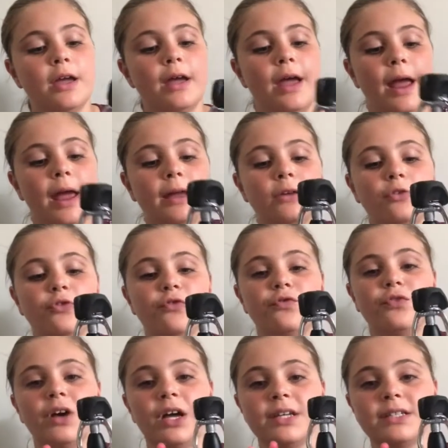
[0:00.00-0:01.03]
angle
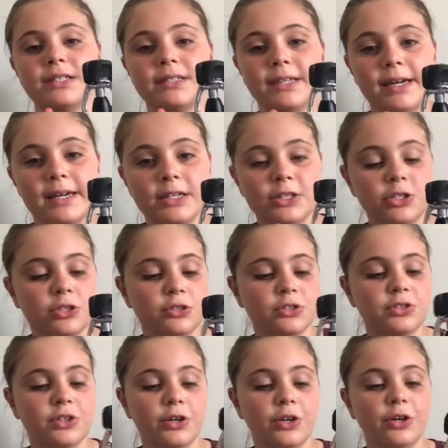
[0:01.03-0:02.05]
first stage.
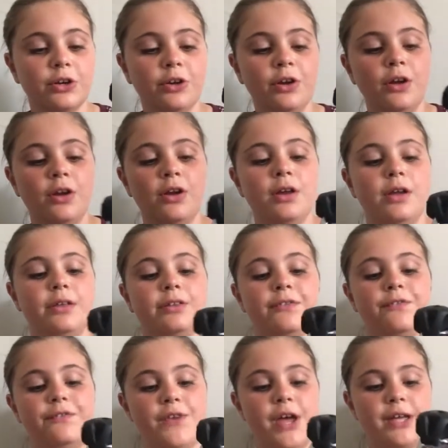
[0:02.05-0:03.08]
So the
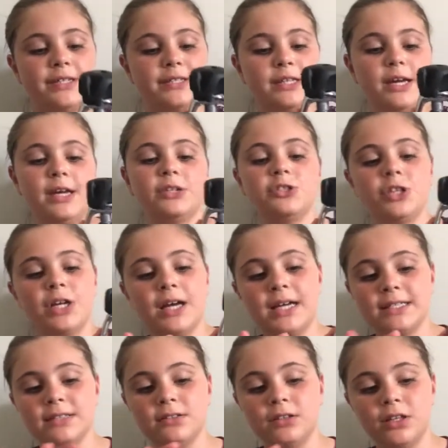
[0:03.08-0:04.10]
first stage
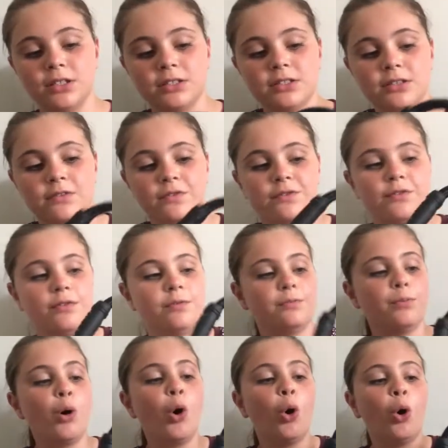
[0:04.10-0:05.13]
has lots of
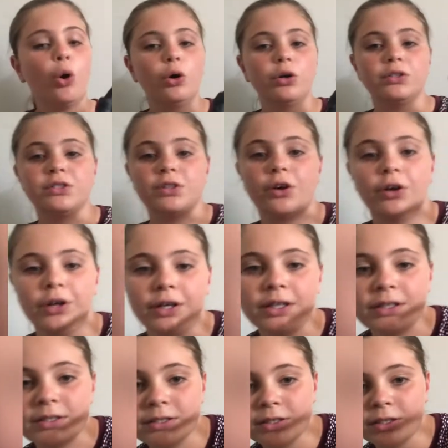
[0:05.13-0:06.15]
ports on
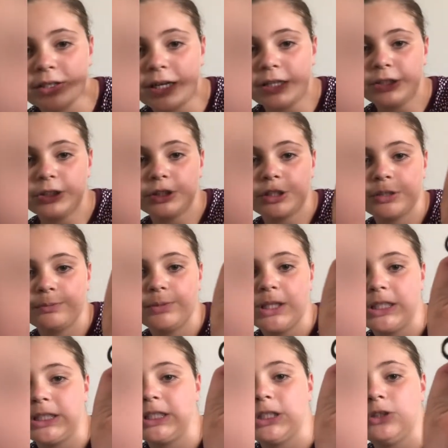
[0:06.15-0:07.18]
it so that you can
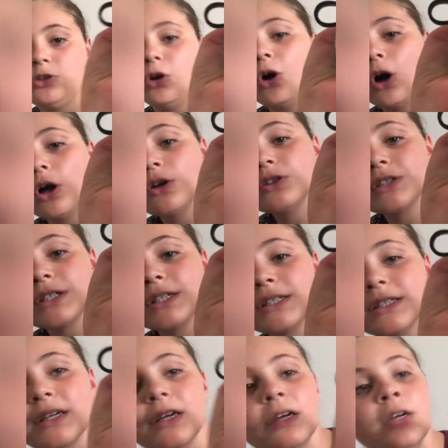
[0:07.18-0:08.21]
plug in your hoses
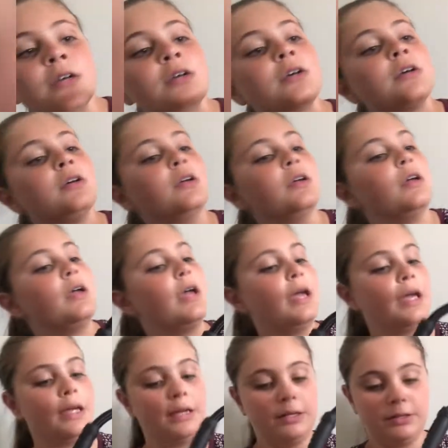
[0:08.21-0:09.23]

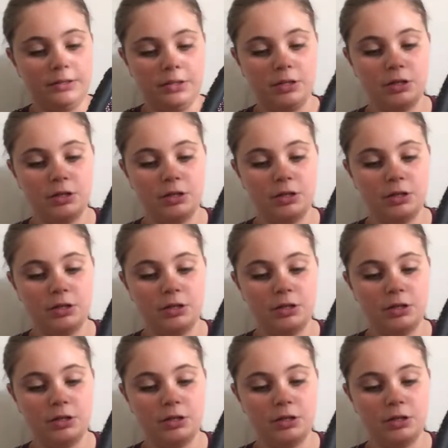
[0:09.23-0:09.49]
and